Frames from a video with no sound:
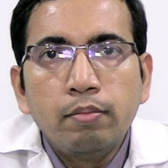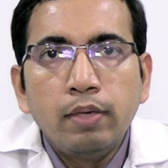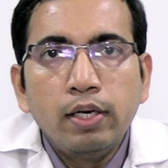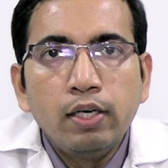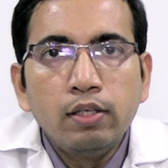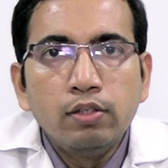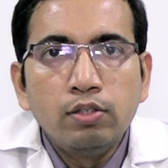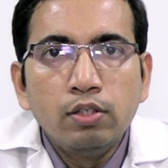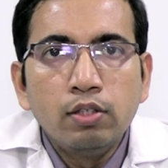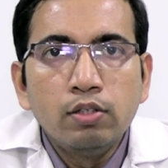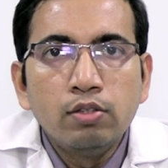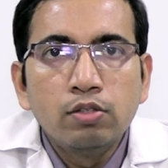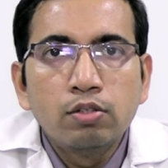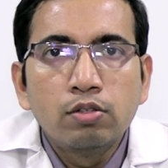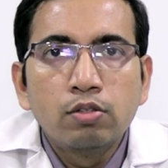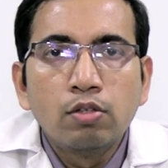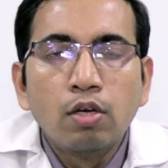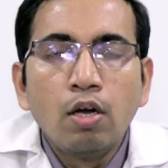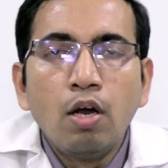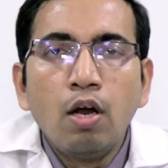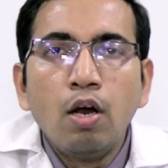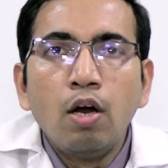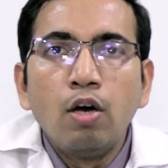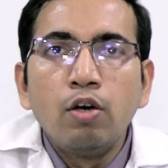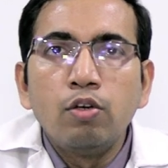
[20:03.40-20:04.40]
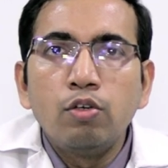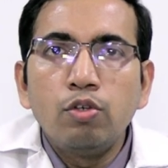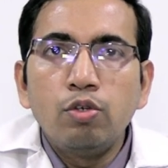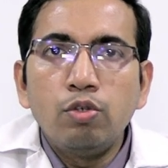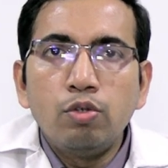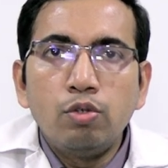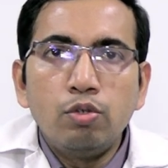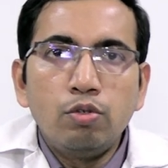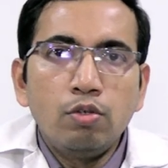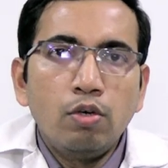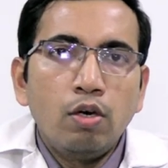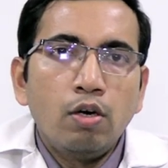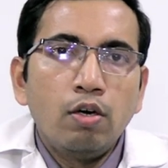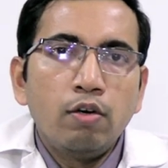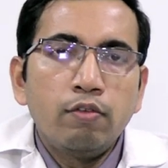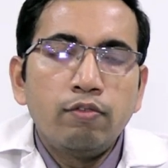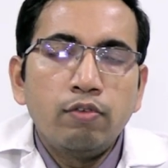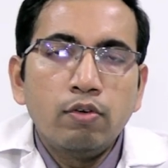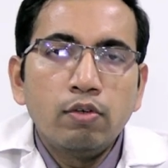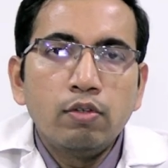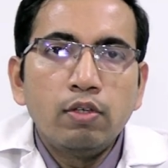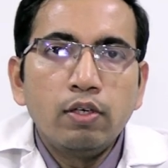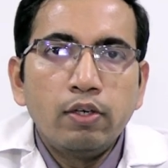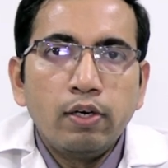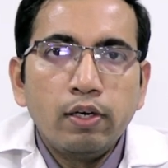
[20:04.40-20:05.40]
medicines uh,
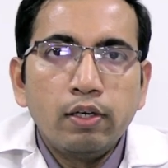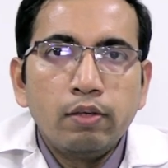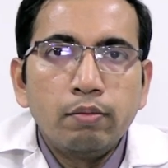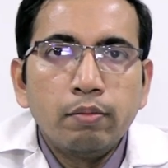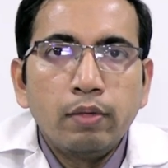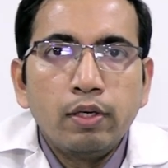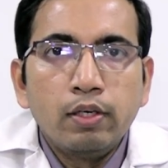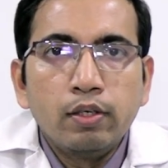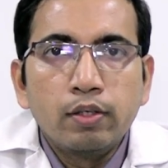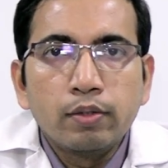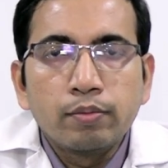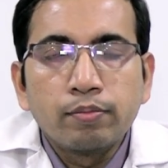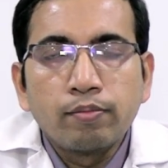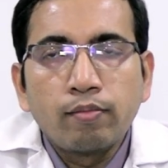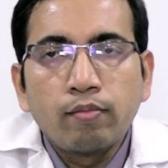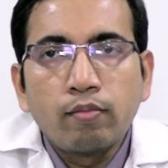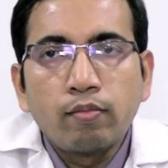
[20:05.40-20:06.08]
for the treatment